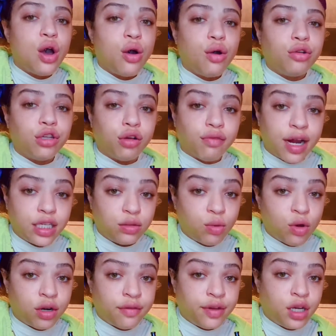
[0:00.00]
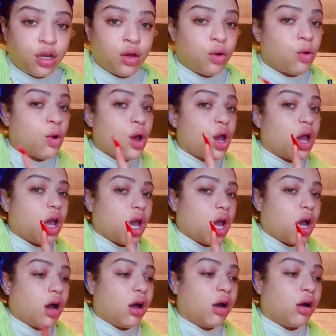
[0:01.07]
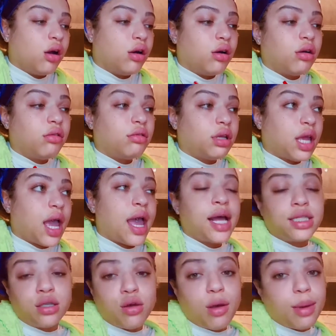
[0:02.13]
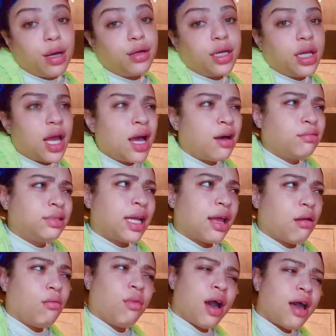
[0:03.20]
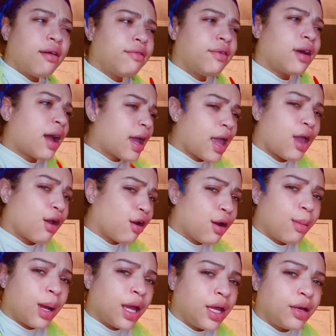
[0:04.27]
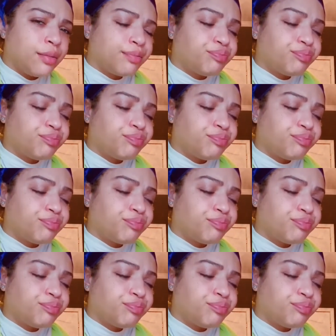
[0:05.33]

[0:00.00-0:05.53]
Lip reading: the rice water video, I talk about it, how I was like, why the fuck I can't curl my hair.